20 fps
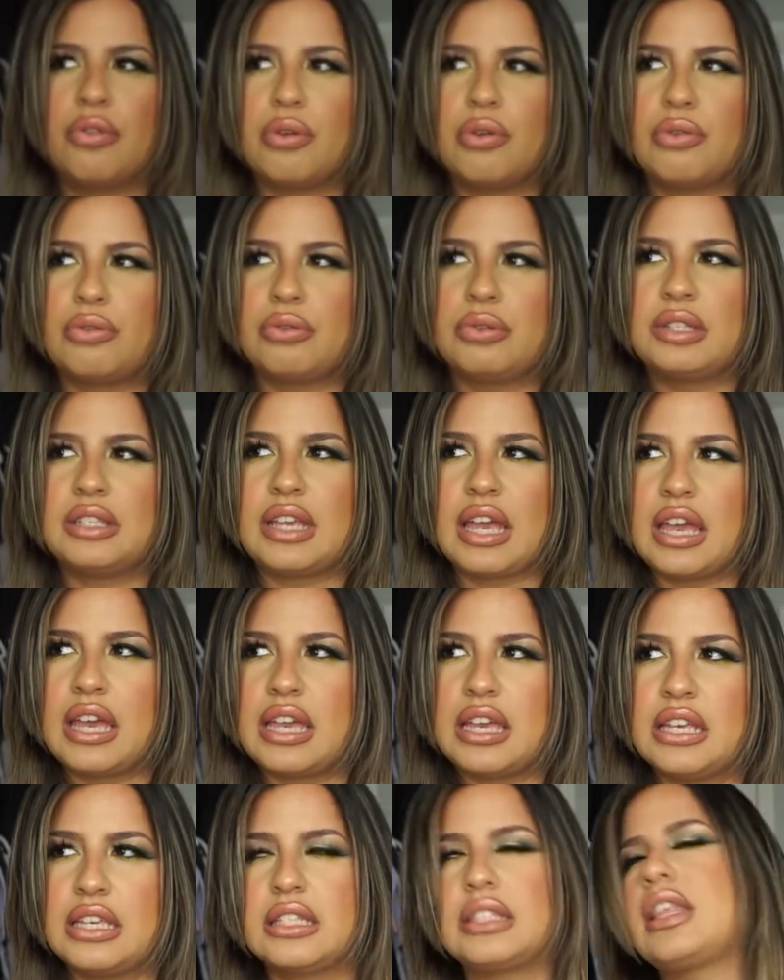those
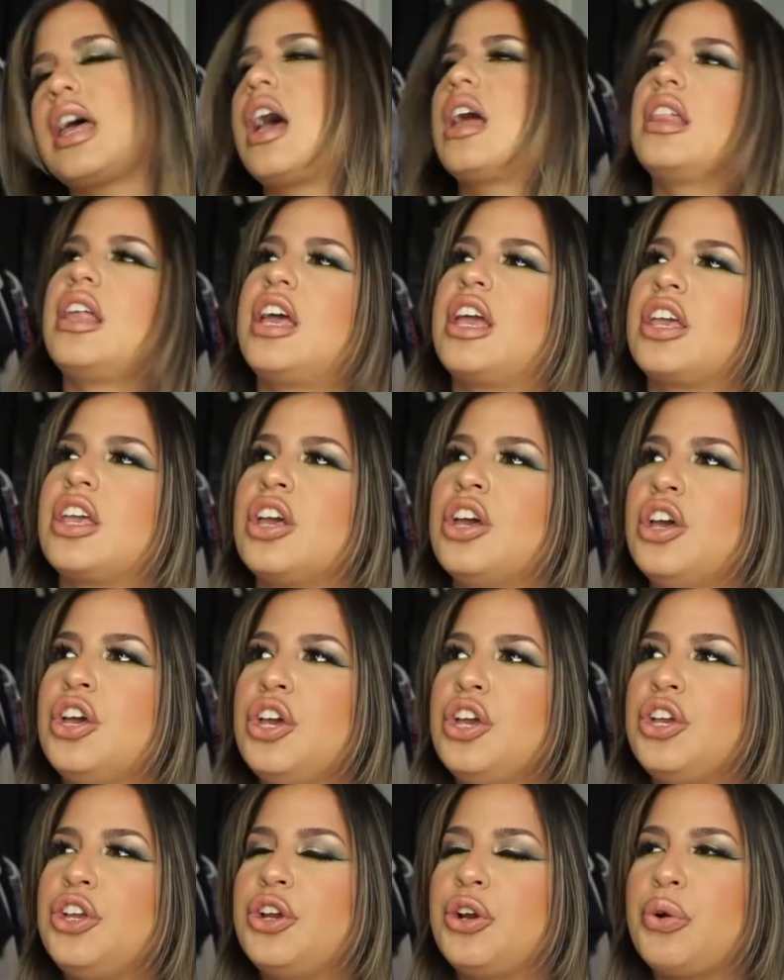days that like
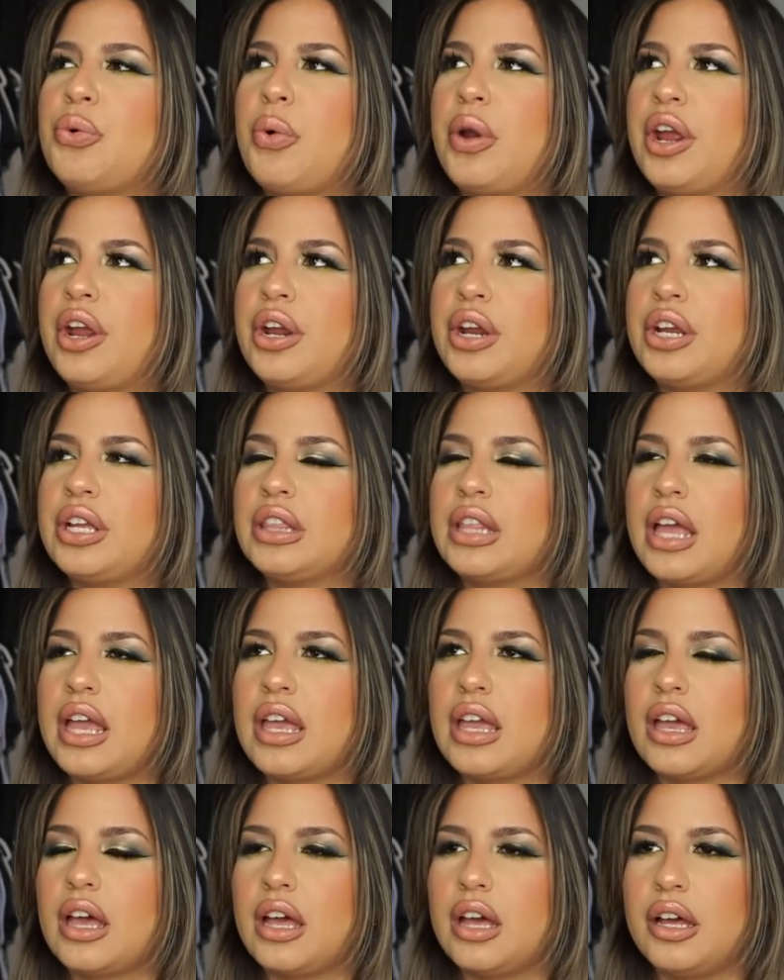you're wearing
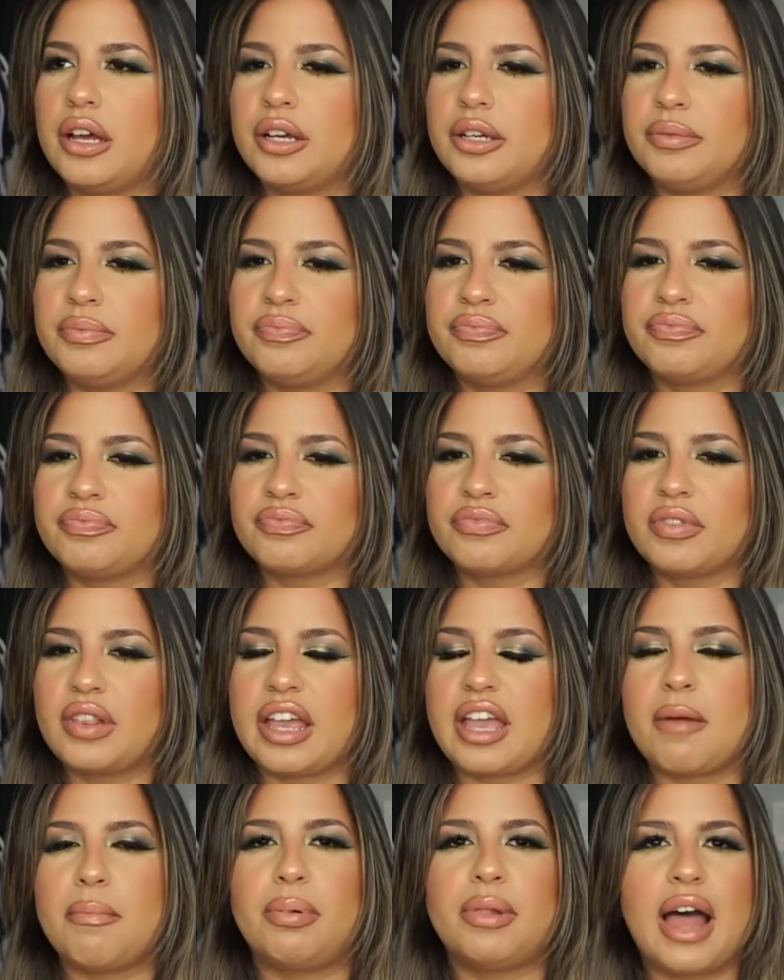like um
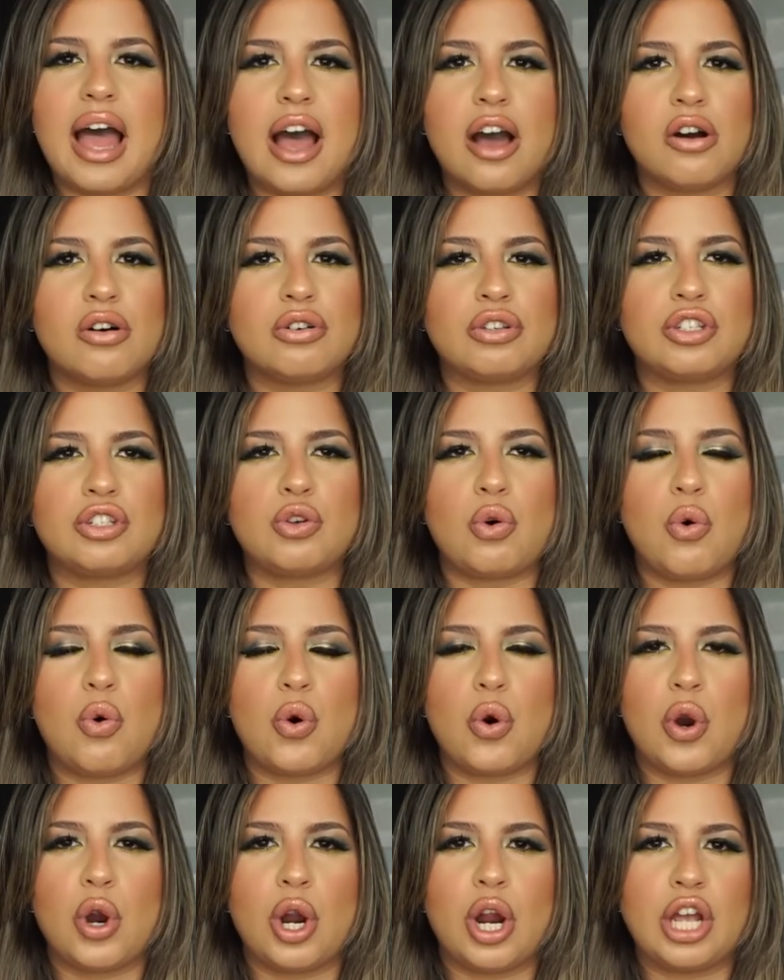like a blouse
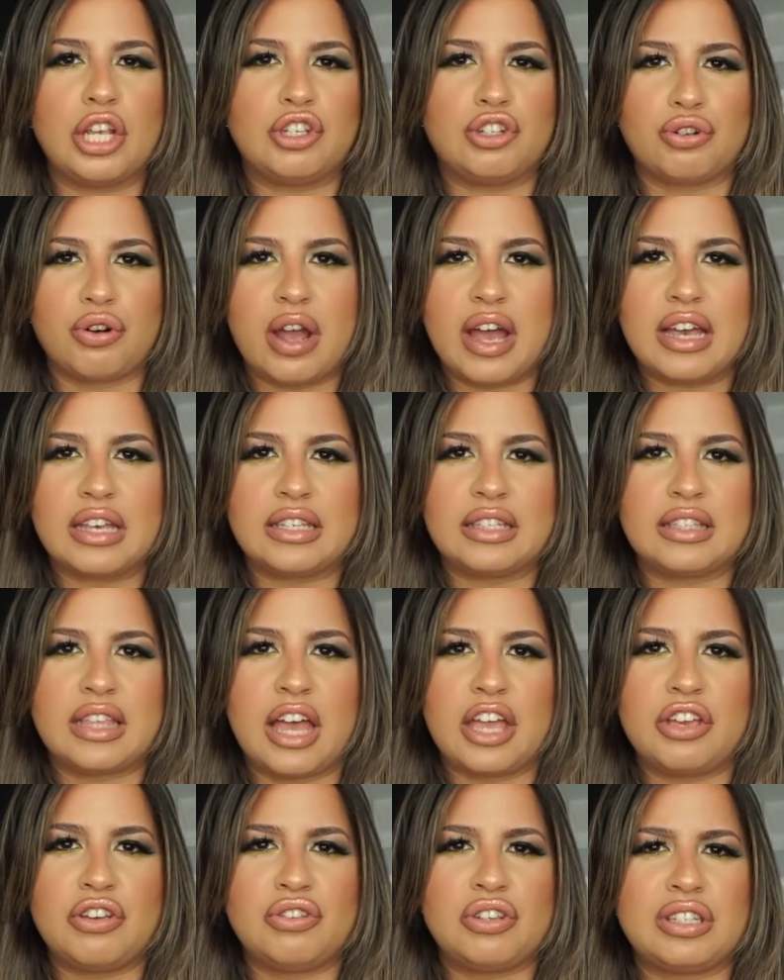or a dress
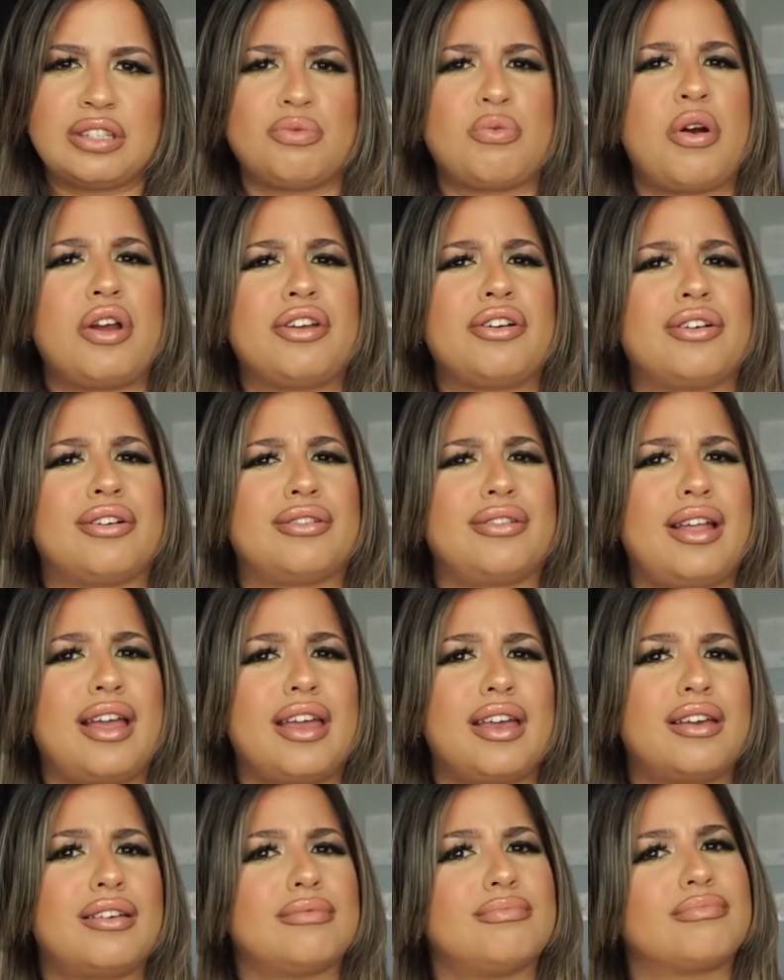that you just want your
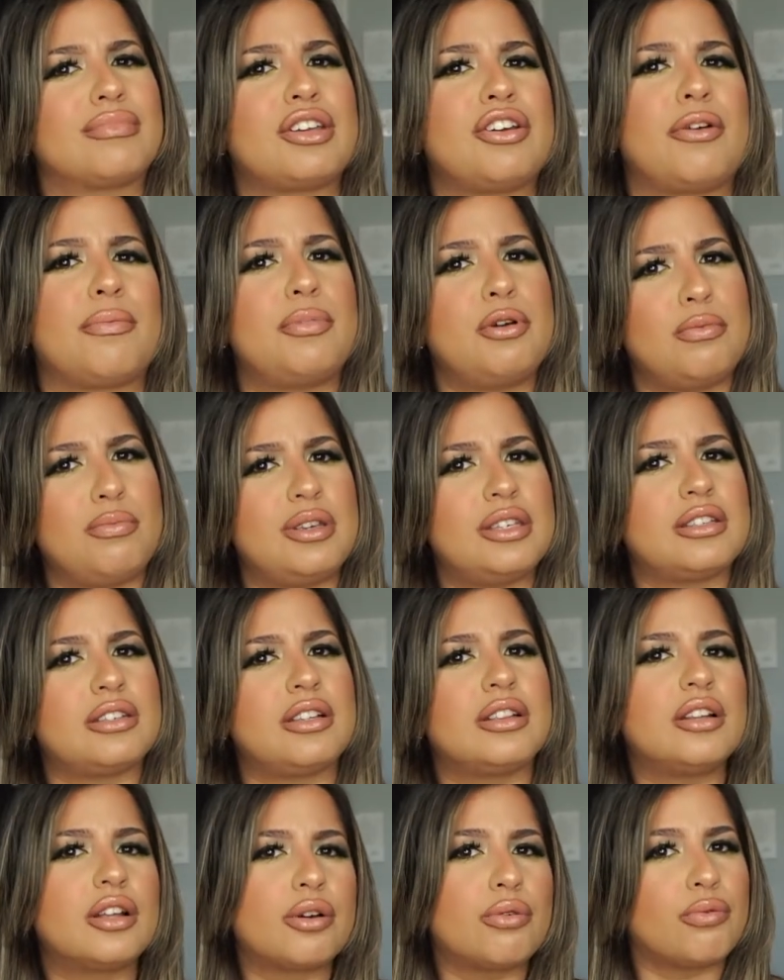like your boobies to
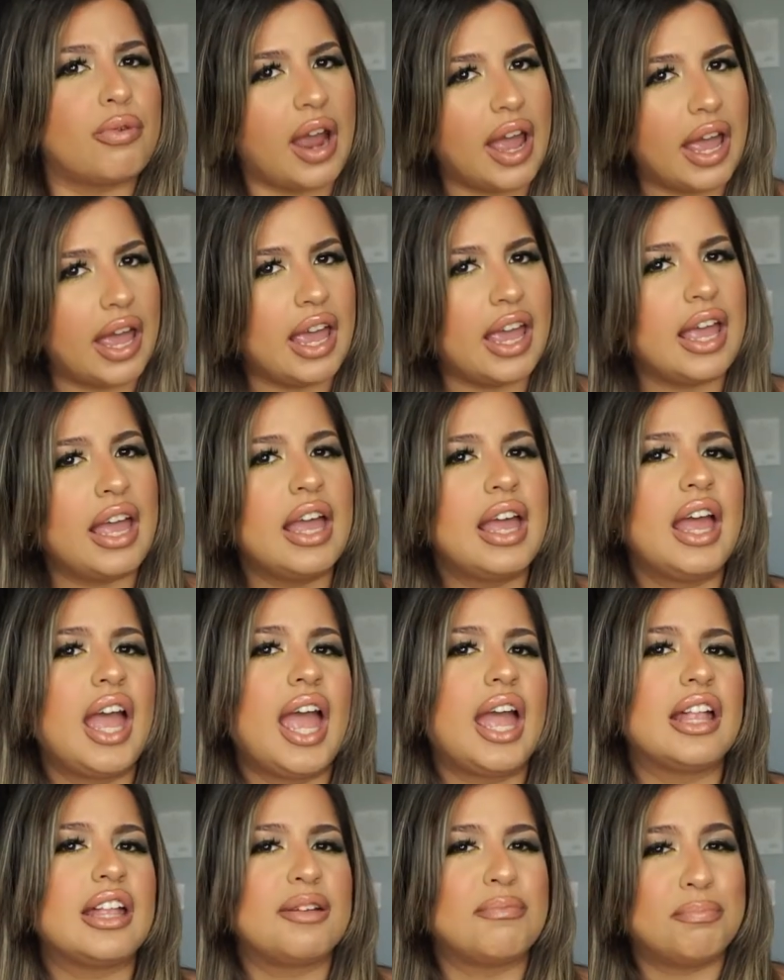look right
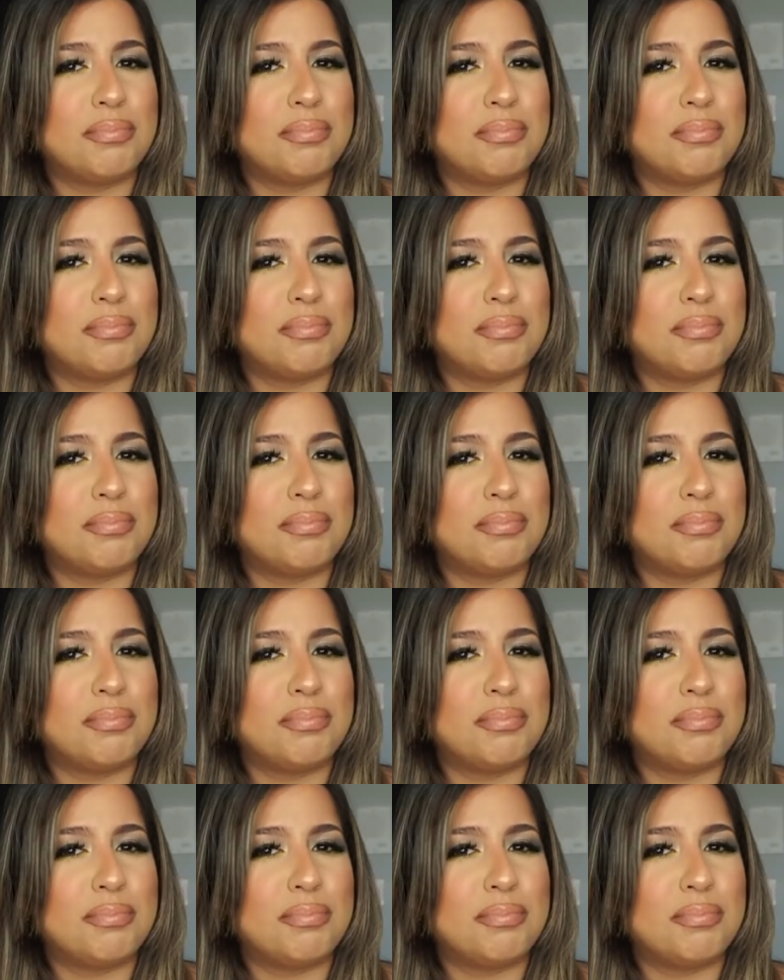and in